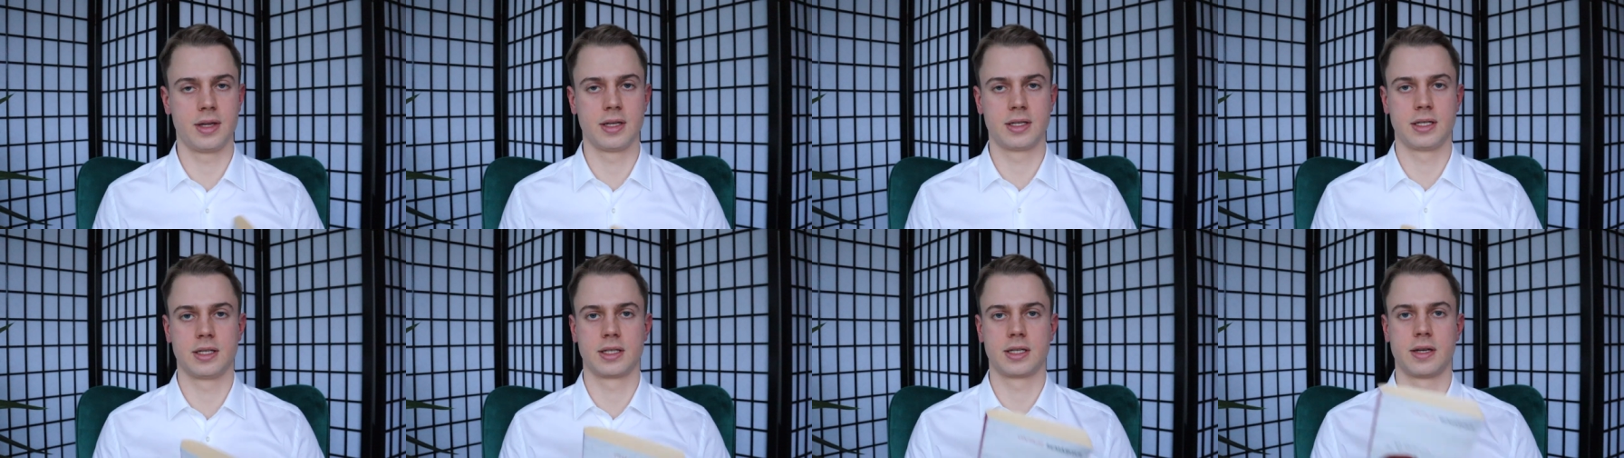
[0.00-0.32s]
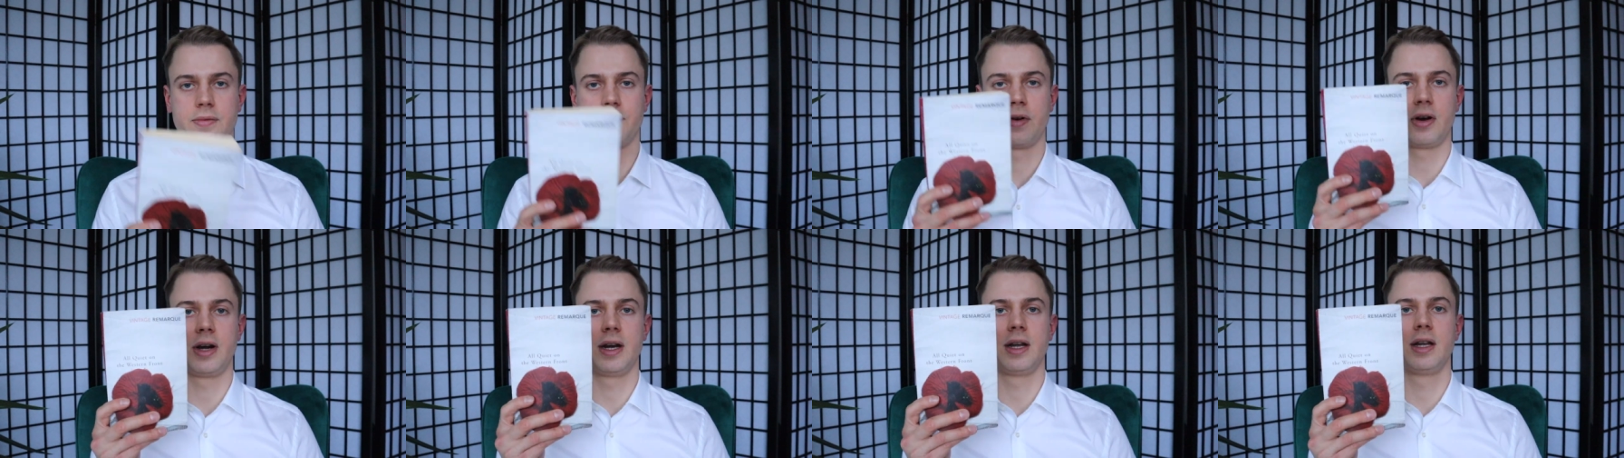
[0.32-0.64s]
This is
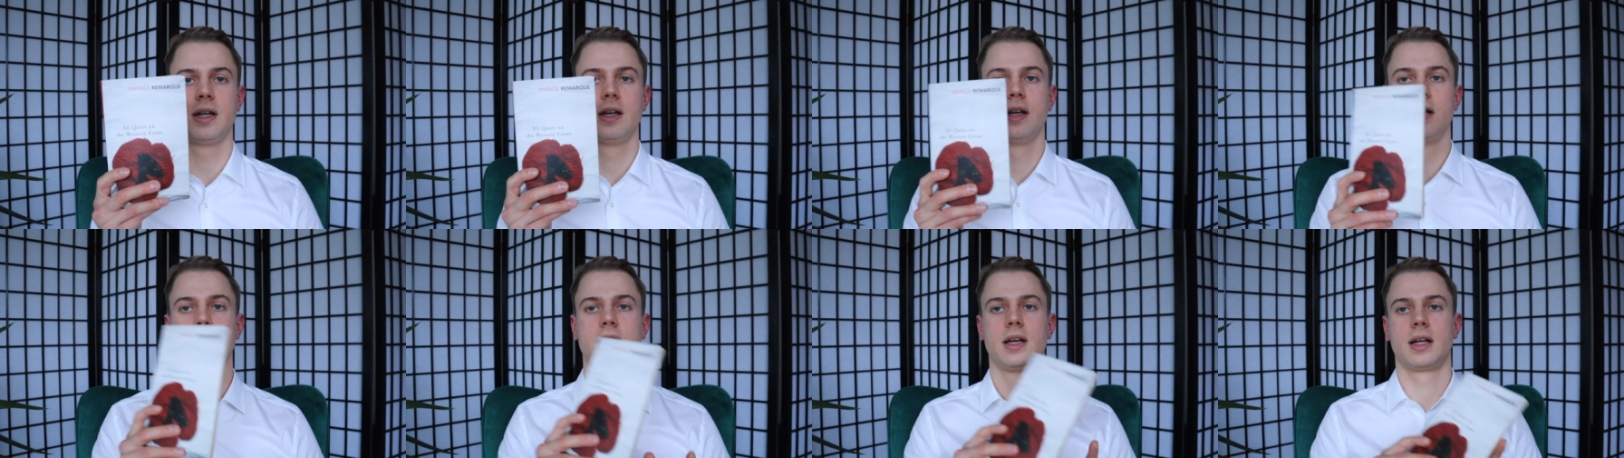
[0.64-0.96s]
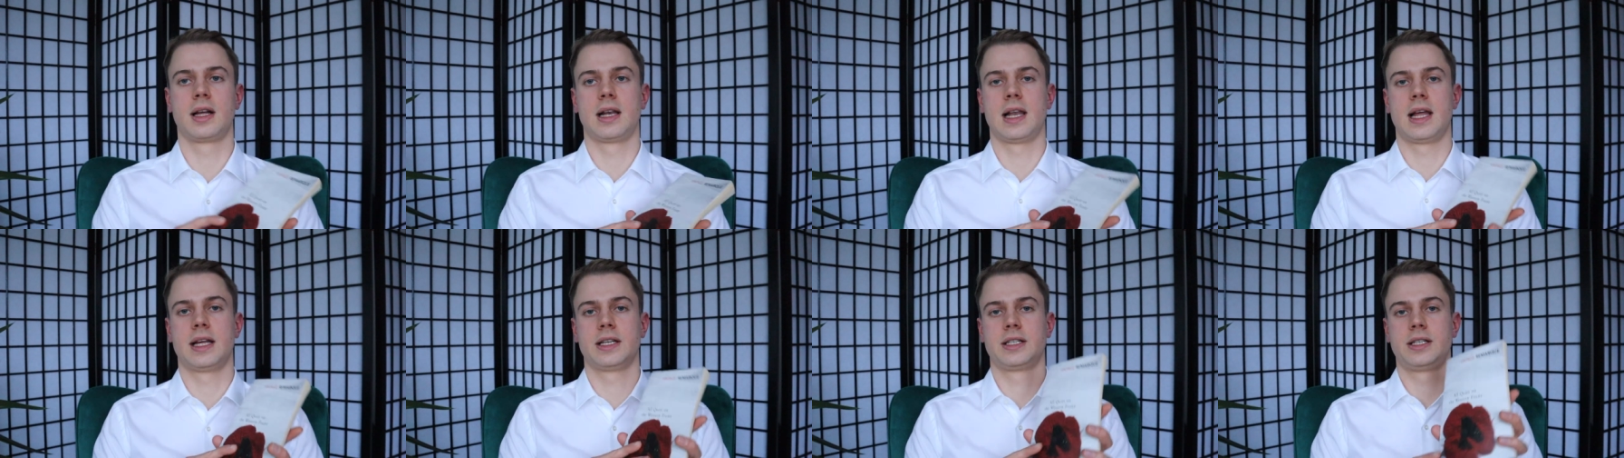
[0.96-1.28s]
a very
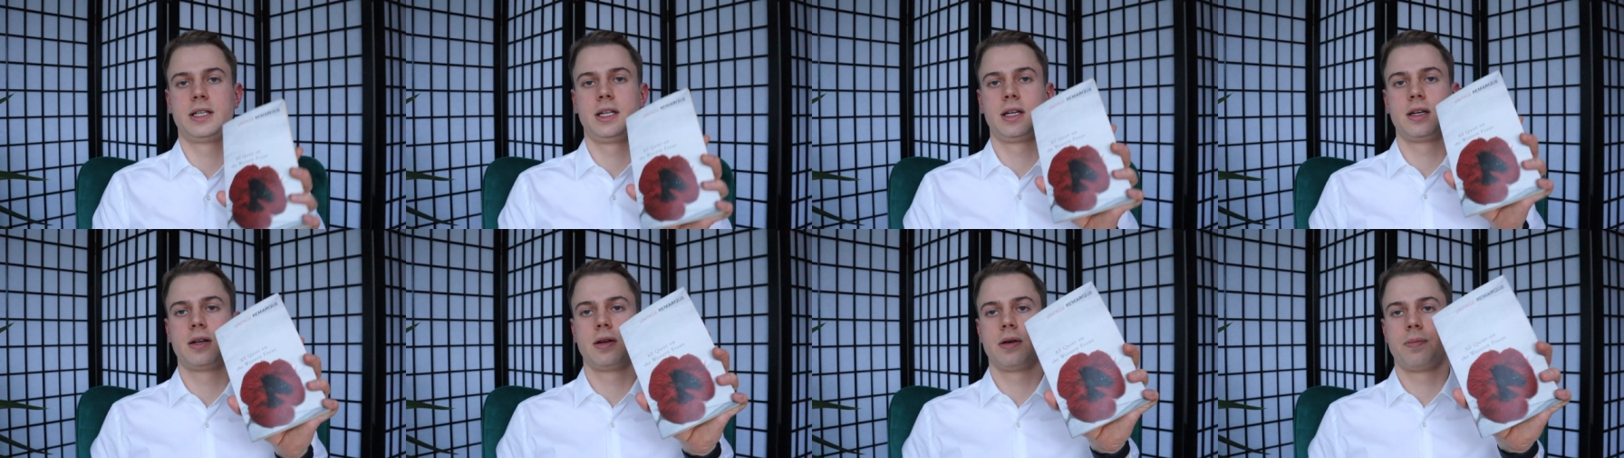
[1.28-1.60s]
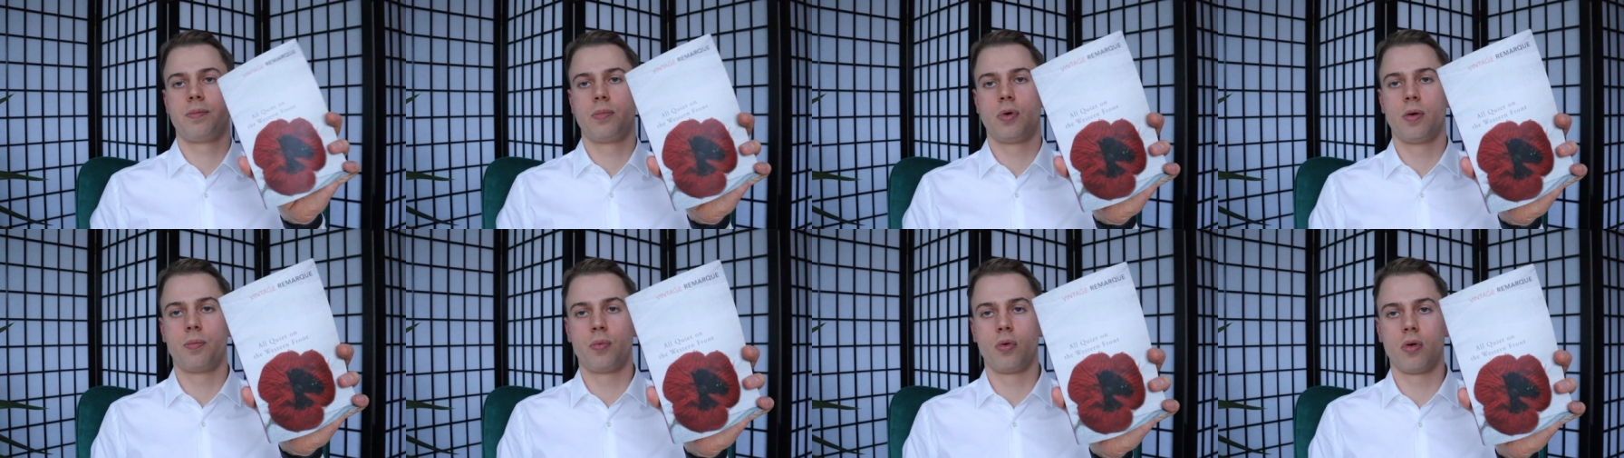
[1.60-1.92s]
classic,
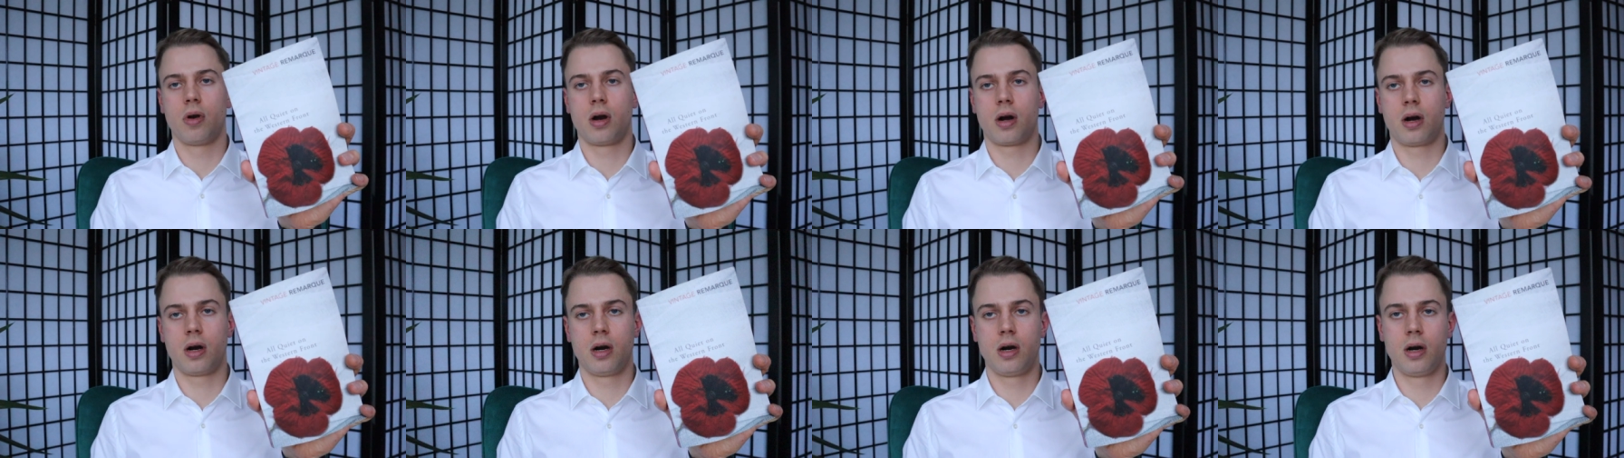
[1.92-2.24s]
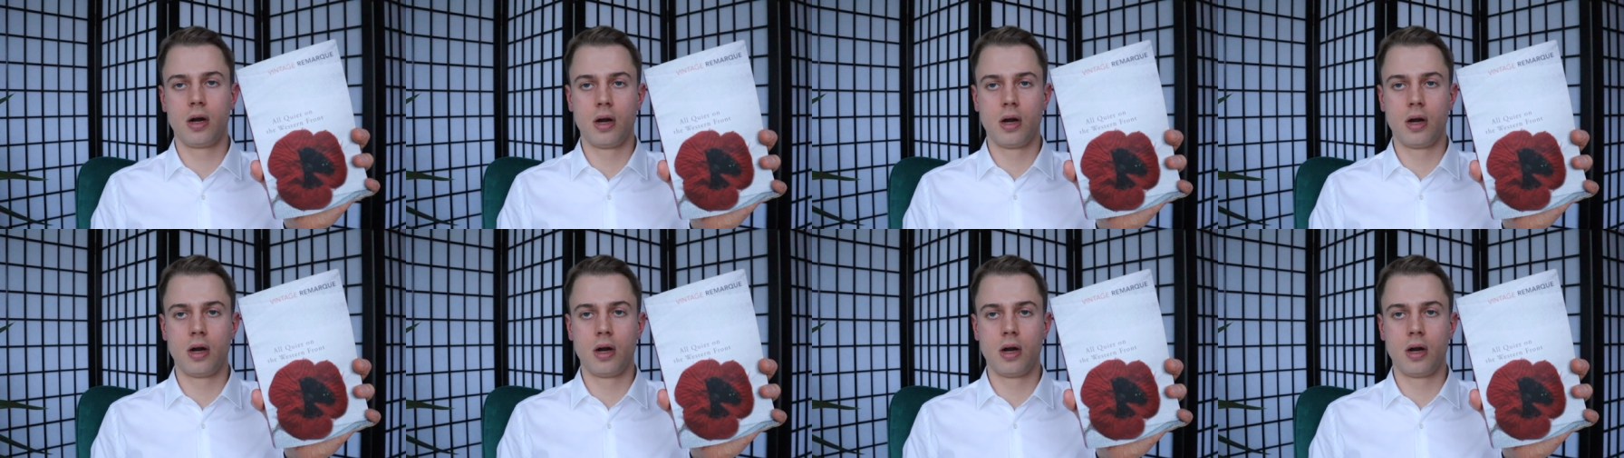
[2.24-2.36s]
popular